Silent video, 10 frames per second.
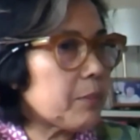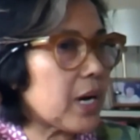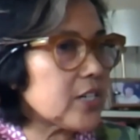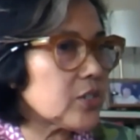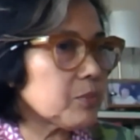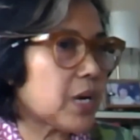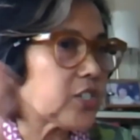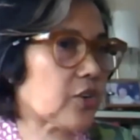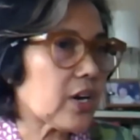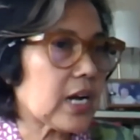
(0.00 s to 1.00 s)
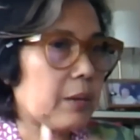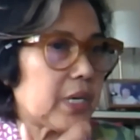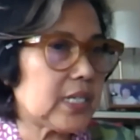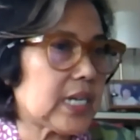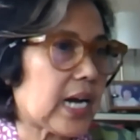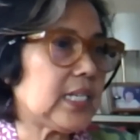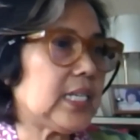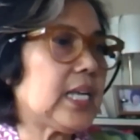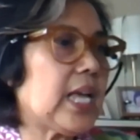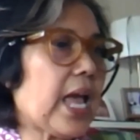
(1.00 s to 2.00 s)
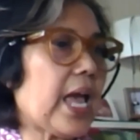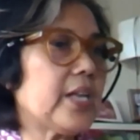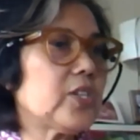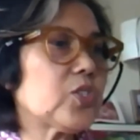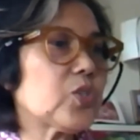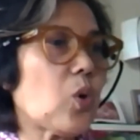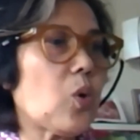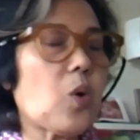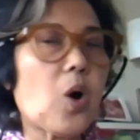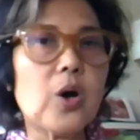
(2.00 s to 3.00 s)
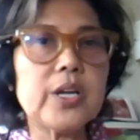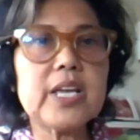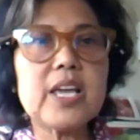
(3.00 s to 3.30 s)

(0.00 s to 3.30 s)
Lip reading: Masyarakat Madani, and so on.